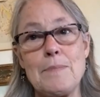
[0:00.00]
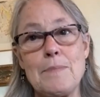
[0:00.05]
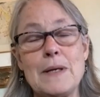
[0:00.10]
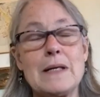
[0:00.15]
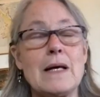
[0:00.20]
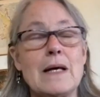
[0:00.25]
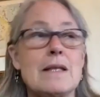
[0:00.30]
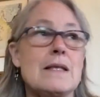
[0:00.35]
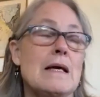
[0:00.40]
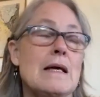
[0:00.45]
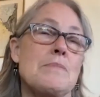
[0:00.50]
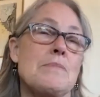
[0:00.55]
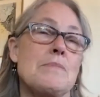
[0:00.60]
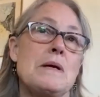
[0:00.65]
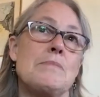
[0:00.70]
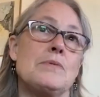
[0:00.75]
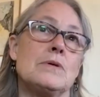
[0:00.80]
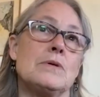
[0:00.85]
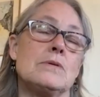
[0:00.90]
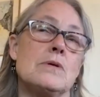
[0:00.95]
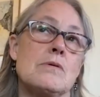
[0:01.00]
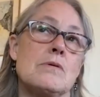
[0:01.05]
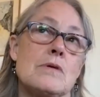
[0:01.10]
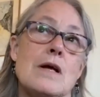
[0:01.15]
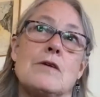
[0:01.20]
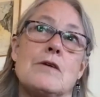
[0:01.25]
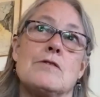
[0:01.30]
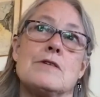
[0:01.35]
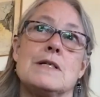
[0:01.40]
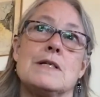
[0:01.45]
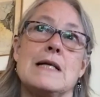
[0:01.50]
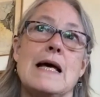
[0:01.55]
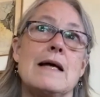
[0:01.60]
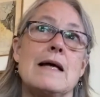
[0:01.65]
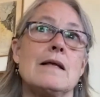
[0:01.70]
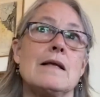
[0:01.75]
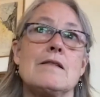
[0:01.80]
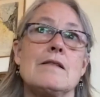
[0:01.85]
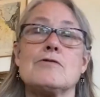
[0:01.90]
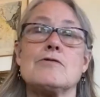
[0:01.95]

and I think people don't understand it.